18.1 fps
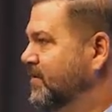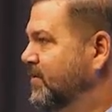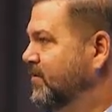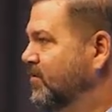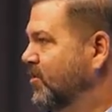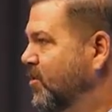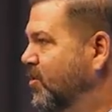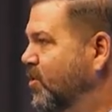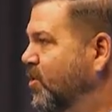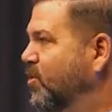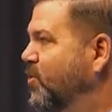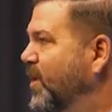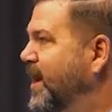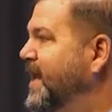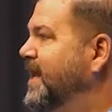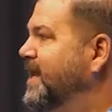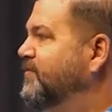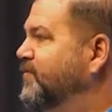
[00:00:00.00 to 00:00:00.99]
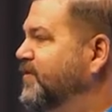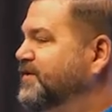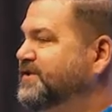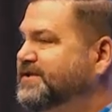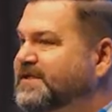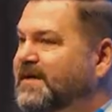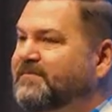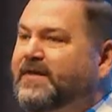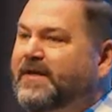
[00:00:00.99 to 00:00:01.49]
We're, we're waiting for
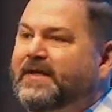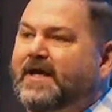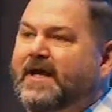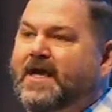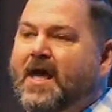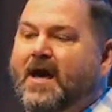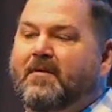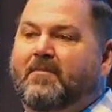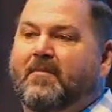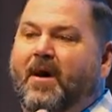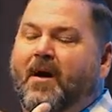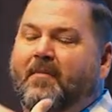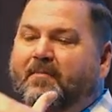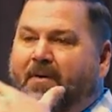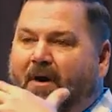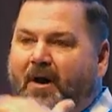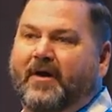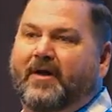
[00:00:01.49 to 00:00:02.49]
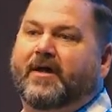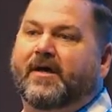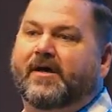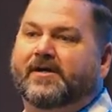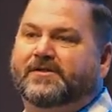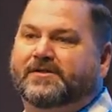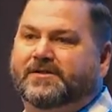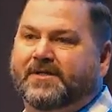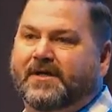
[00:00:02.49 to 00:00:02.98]
something to come upon
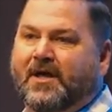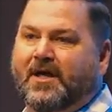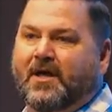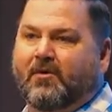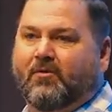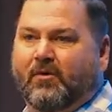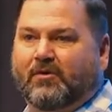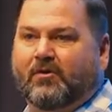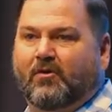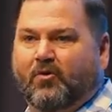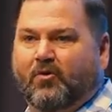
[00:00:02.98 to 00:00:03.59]
us when the